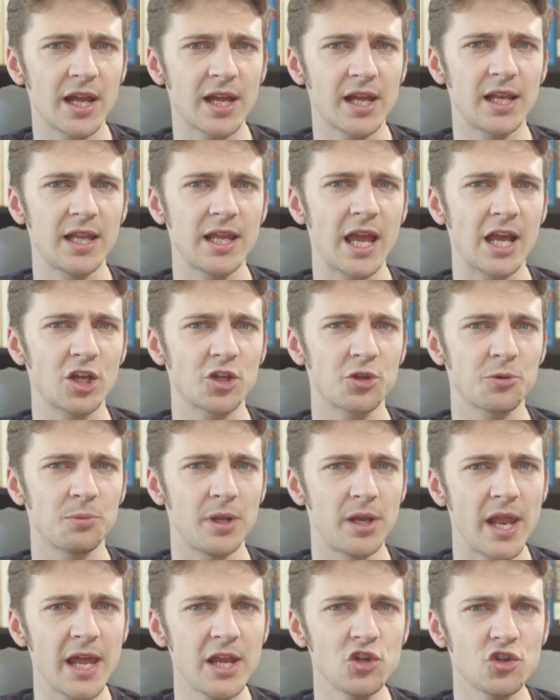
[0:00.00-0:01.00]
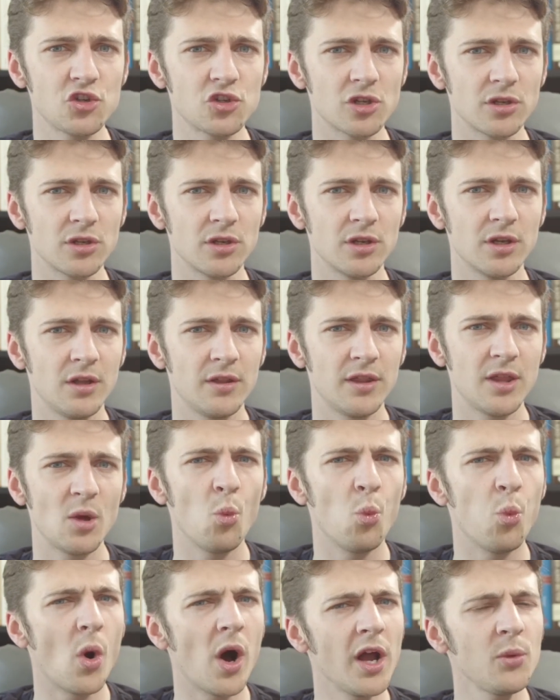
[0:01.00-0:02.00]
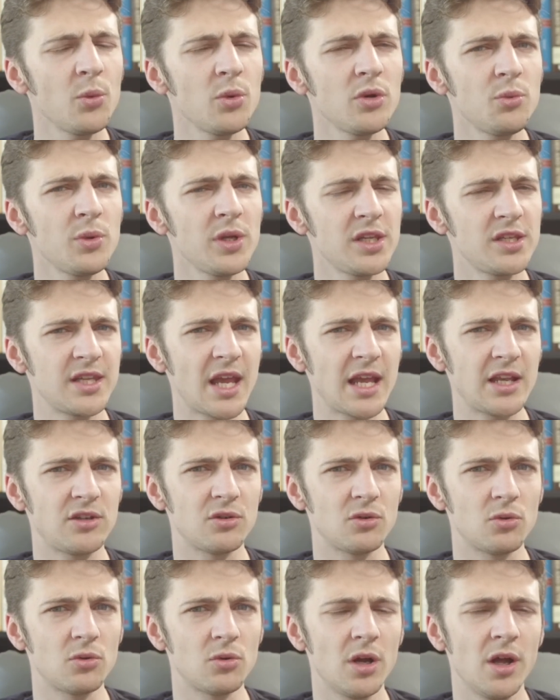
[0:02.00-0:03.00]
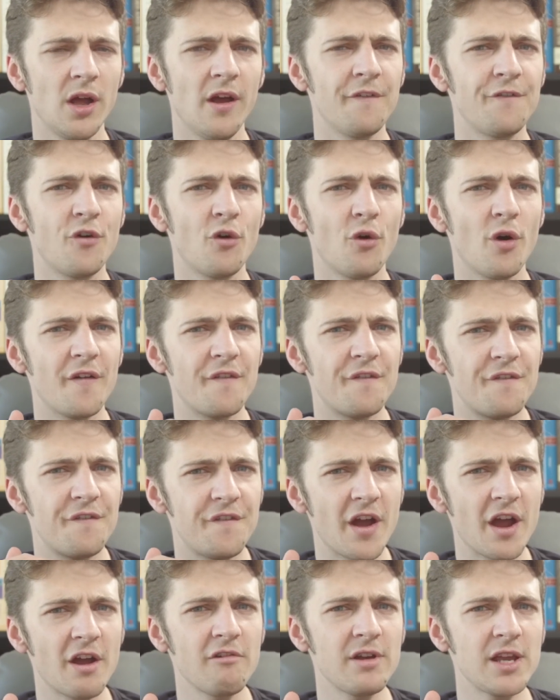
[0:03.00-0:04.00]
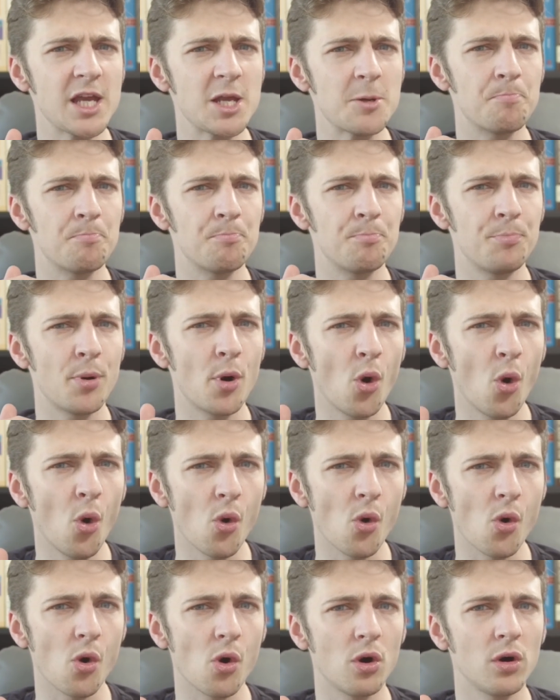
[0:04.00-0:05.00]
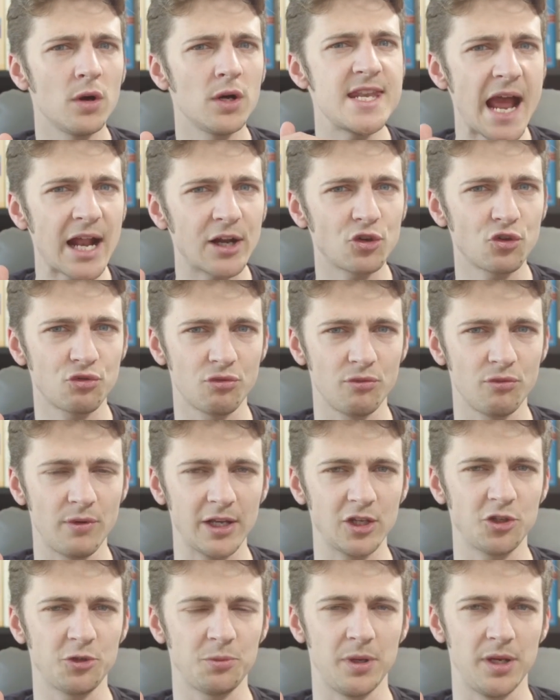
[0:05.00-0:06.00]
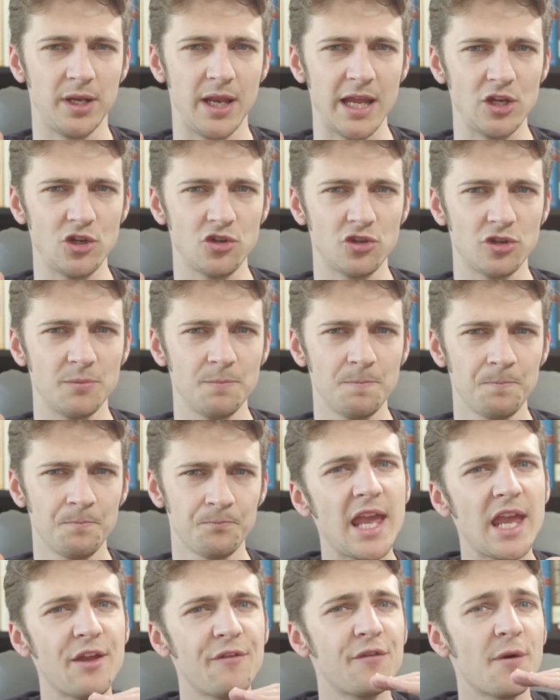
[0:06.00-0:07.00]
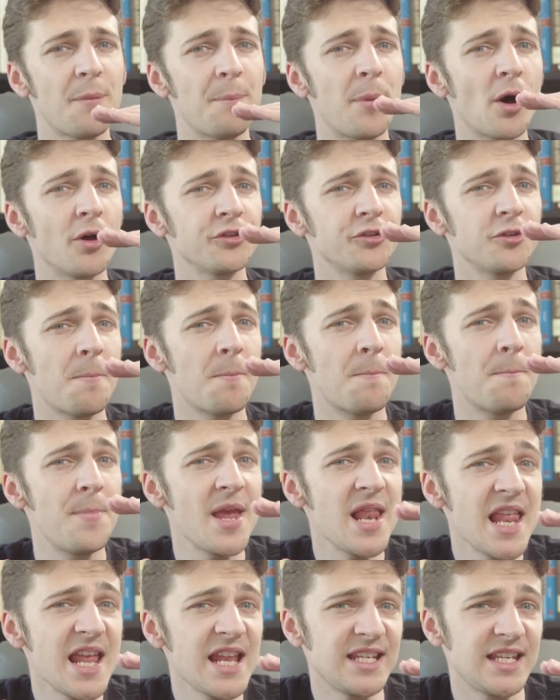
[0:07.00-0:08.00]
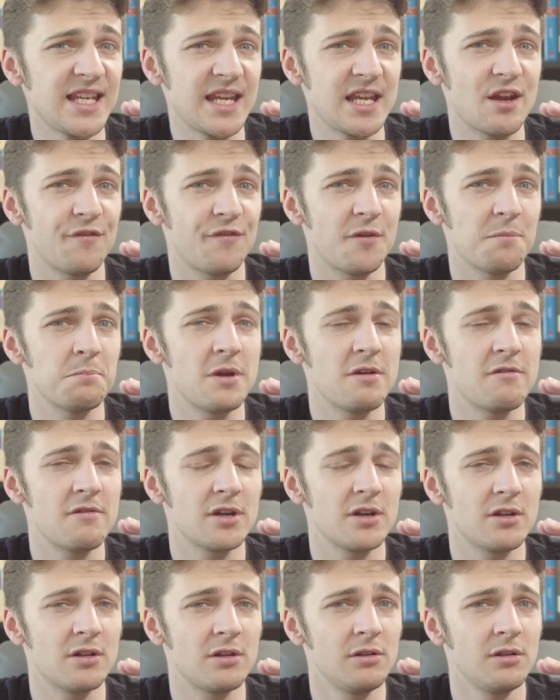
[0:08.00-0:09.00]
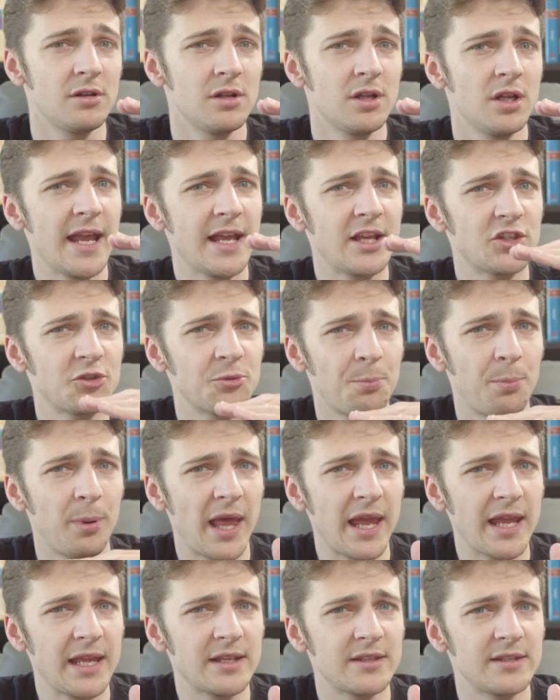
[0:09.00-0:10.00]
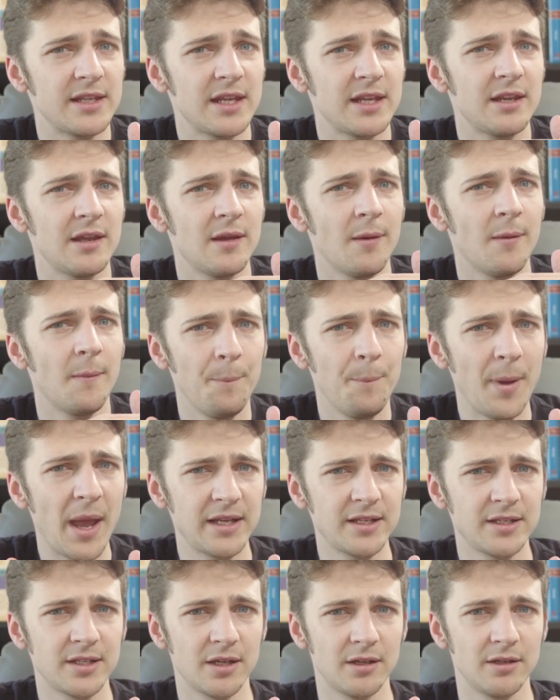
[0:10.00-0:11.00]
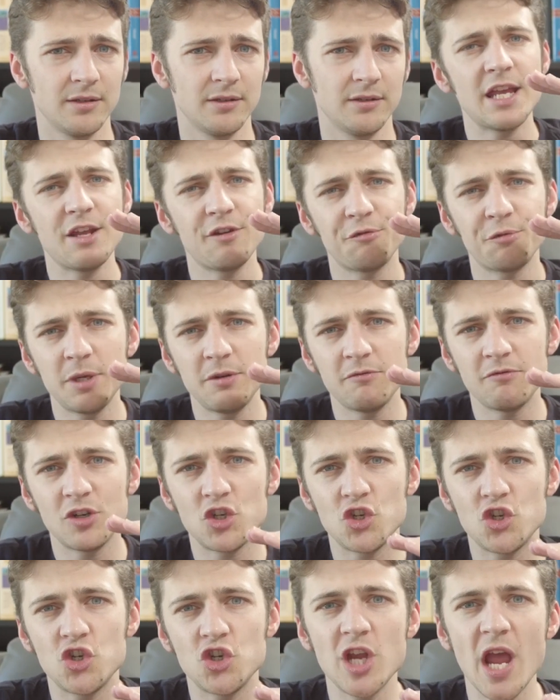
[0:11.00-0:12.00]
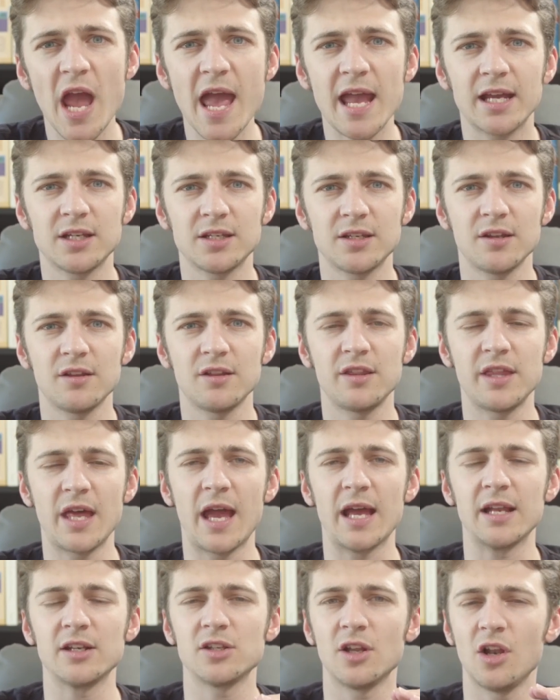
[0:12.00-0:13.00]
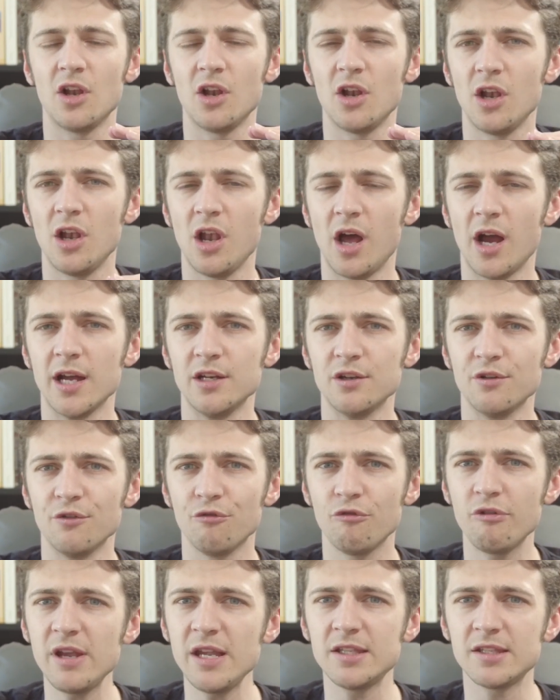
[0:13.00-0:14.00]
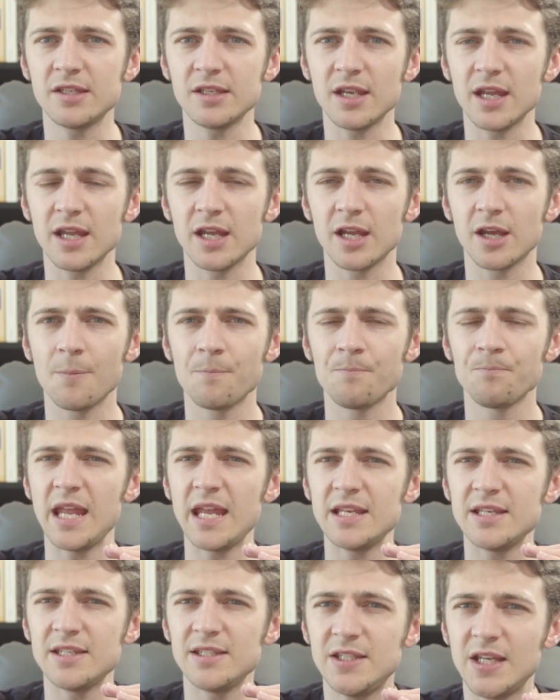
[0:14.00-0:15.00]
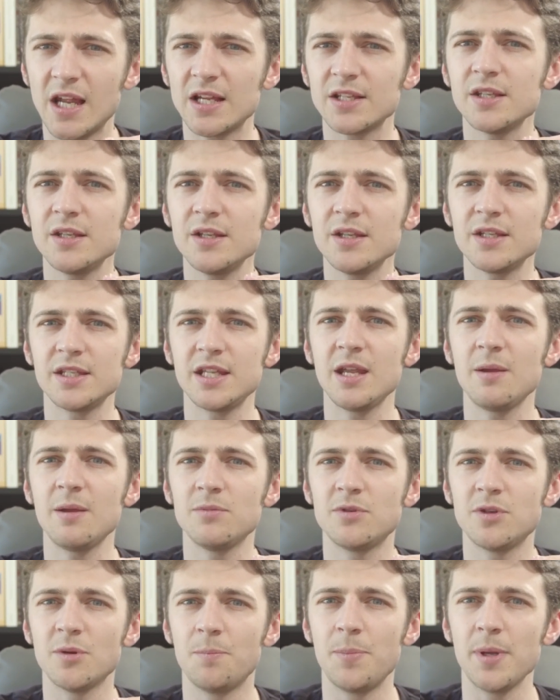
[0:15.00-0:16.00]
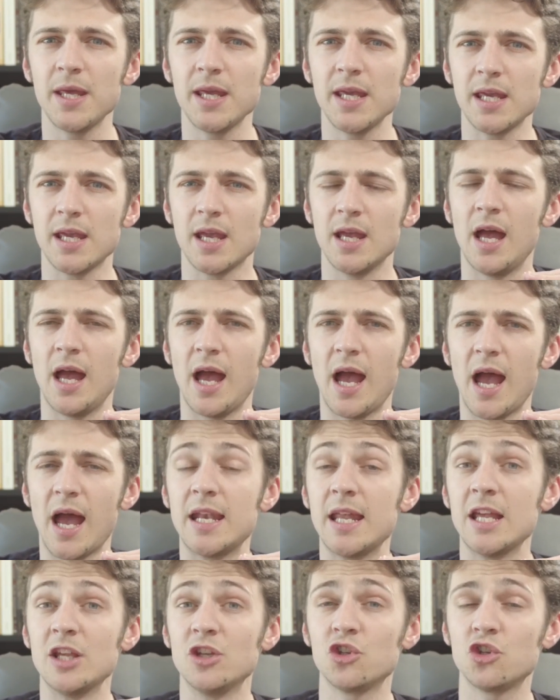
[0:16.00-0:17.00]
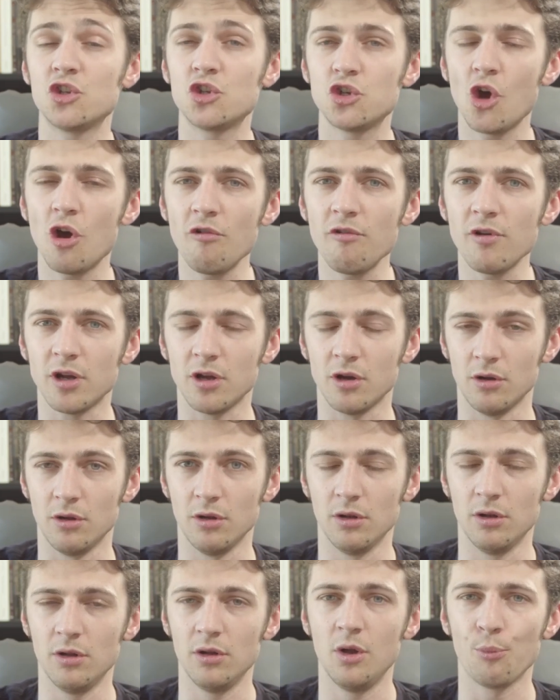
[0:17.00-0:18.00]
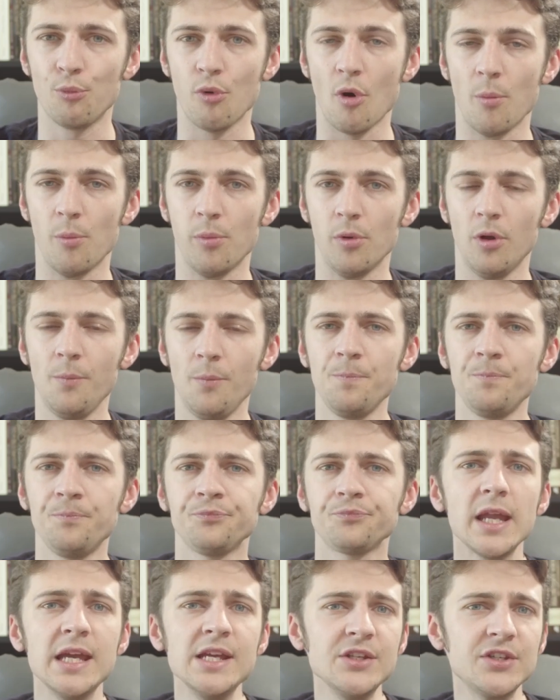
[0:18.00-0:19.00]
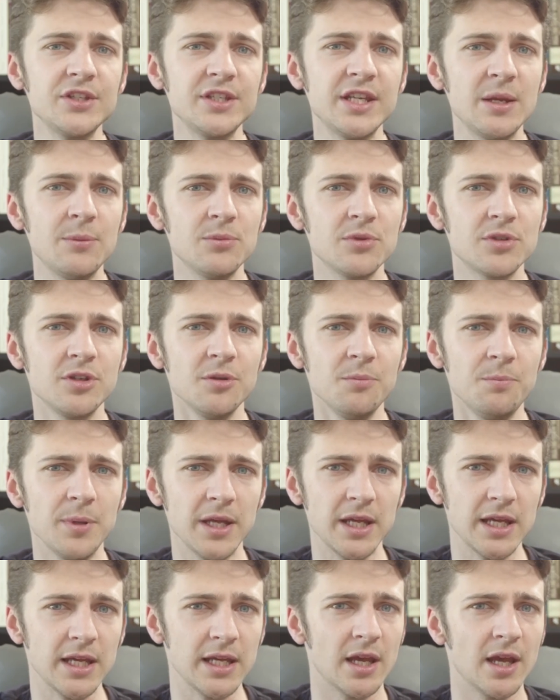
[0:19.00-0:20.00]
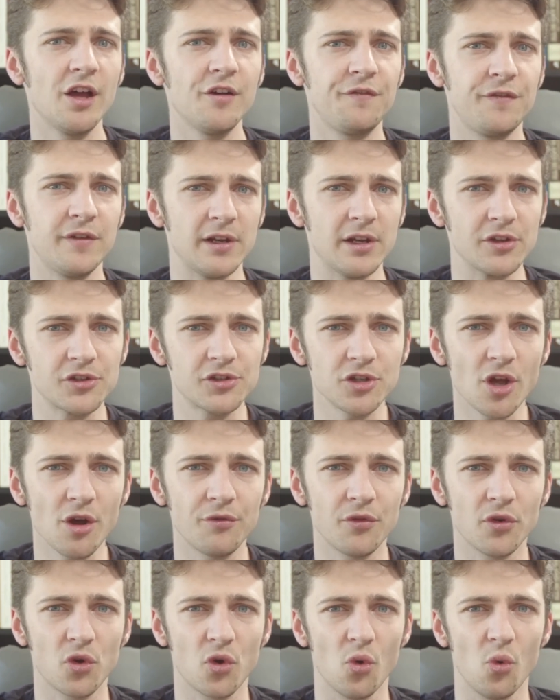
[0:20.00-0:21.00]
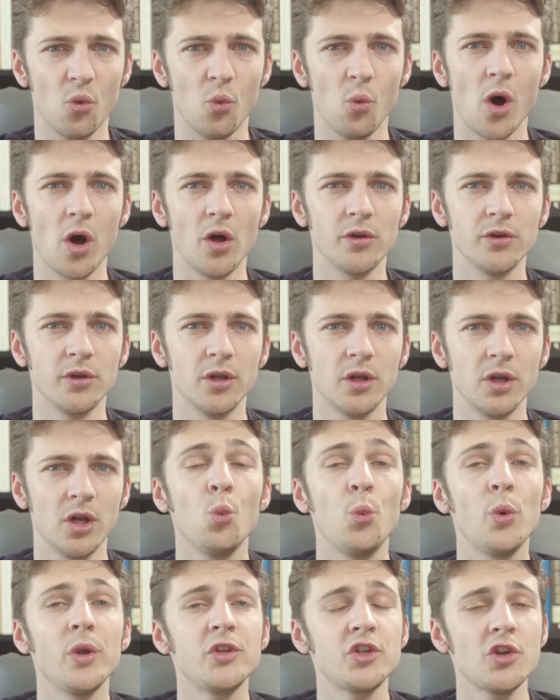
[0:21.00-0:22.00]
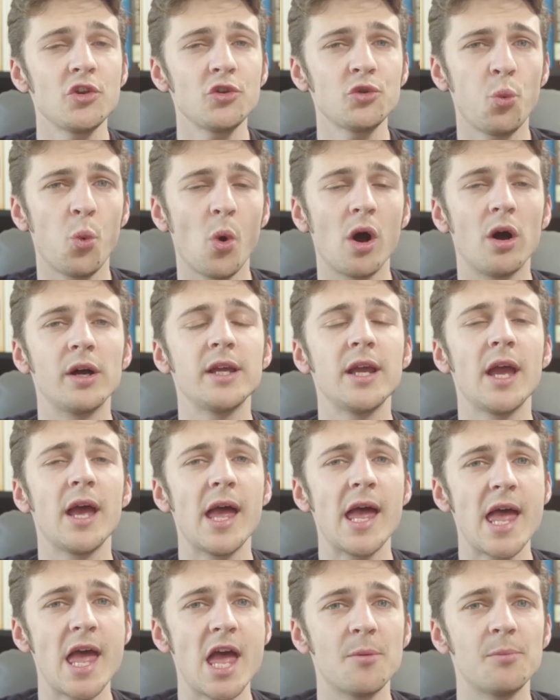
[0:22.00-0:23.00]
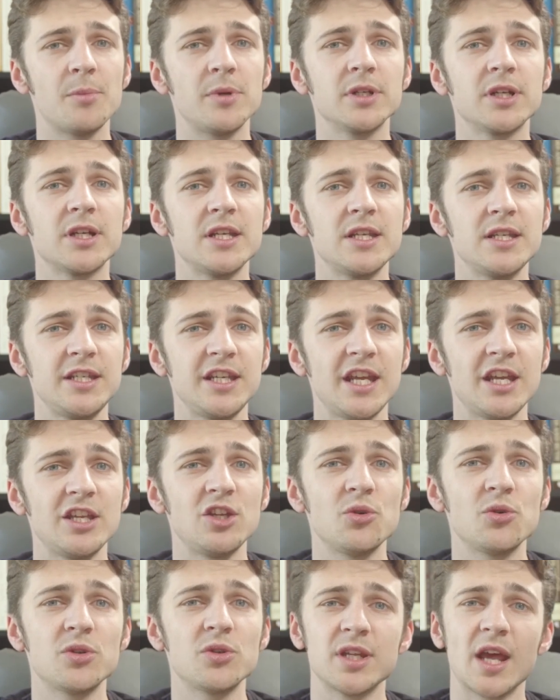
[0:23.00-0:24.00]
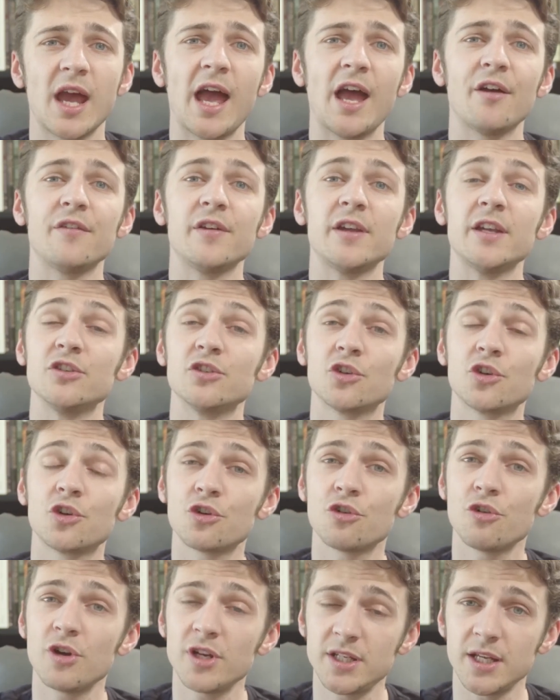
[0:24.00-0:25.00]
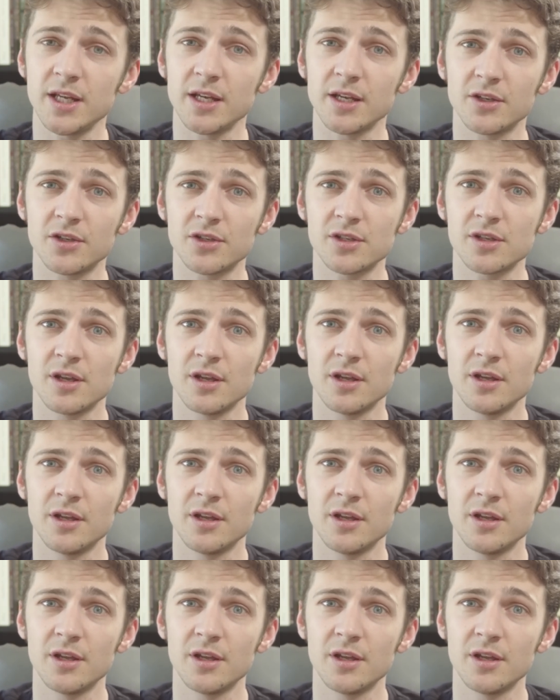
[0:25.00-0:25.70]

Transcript: likely explanation, then why would we settle for a very poor natural explanation if a possibility of a miracle explains it better? If we reject that line of reasoning, it doesn't seem to be an historical problem, it seems to be a philosophical one, which is why Ehrman continues to have his critics